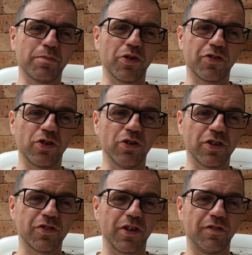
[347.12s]

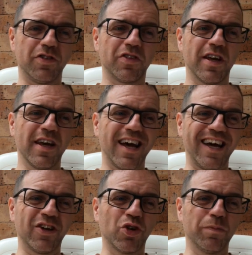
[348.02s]
Prosecution Service
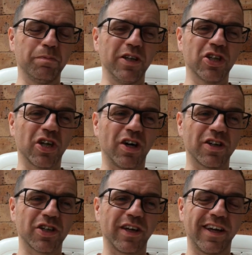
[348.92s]
and could be
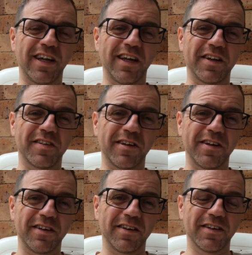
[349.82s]
charged at a later
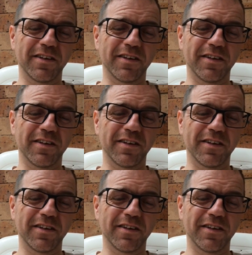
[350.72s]
date.